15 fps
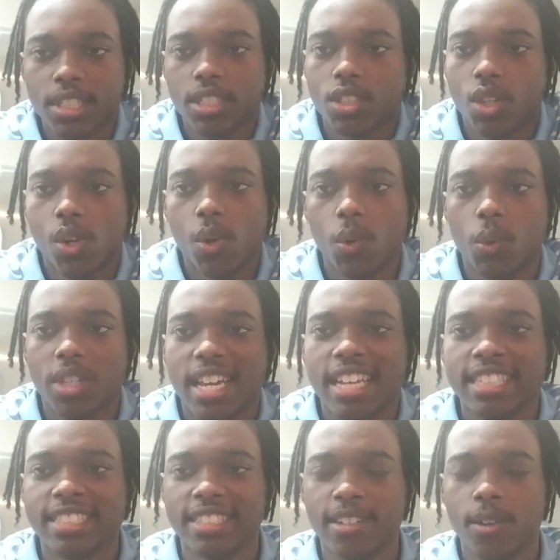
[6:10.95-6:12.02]
So
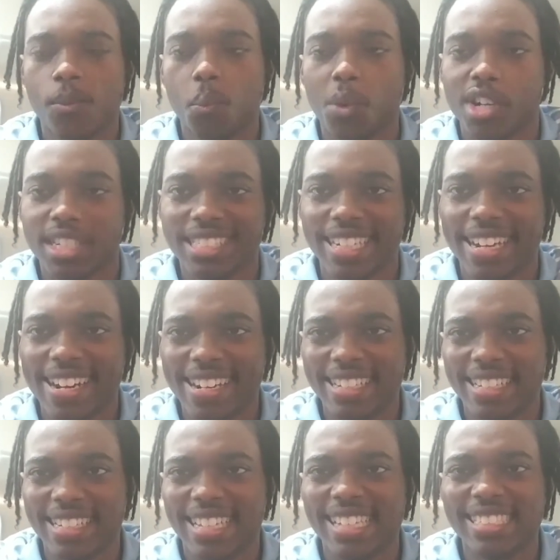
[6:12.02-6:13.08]
that's worst
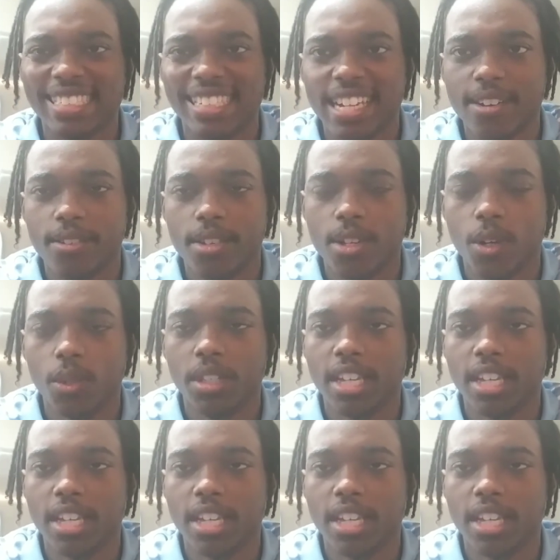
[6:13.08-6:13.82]
case scenario